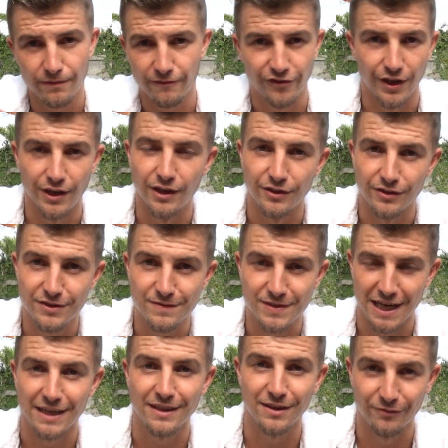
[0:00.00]
Finland
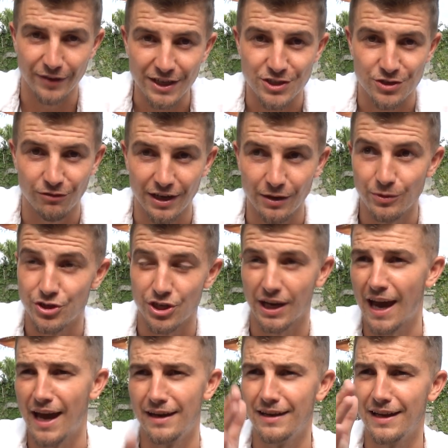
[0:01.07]
take the victory, which
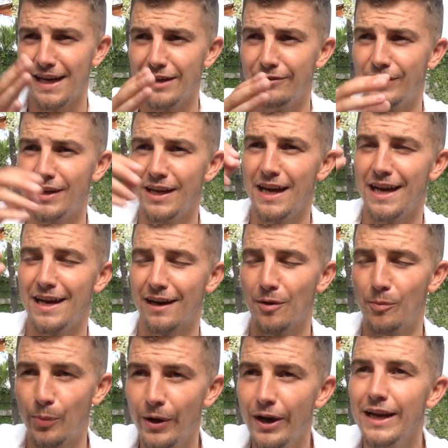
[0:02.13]
again, even in a
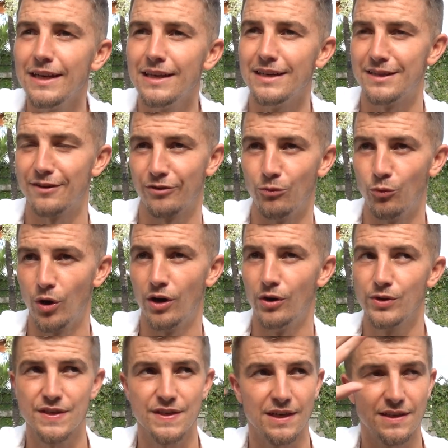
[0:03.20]
completely different
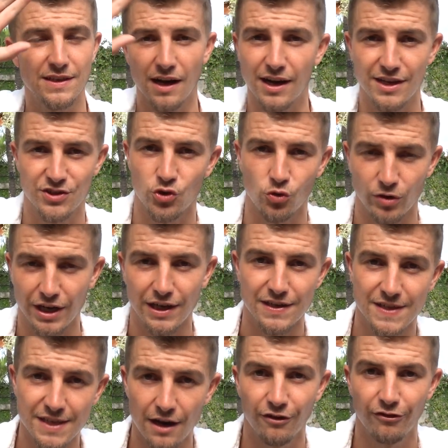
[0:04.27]
world, is an entire story in
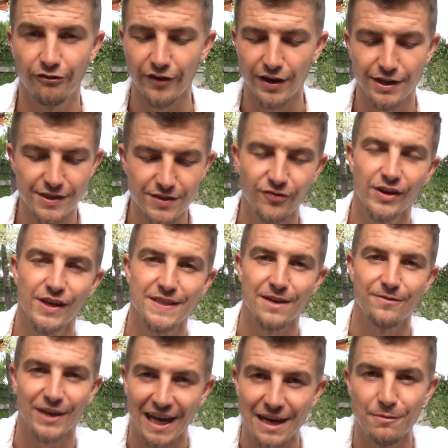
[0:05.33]
itself. Finland's first
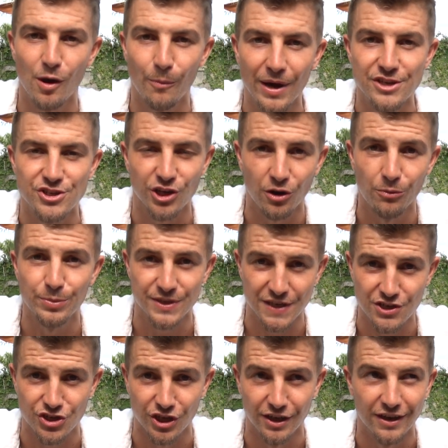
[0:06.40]
ever game at a major
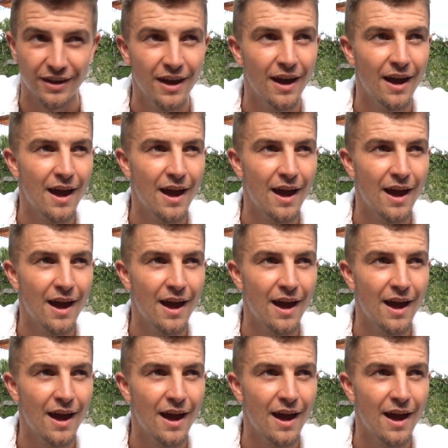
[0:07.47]
competition,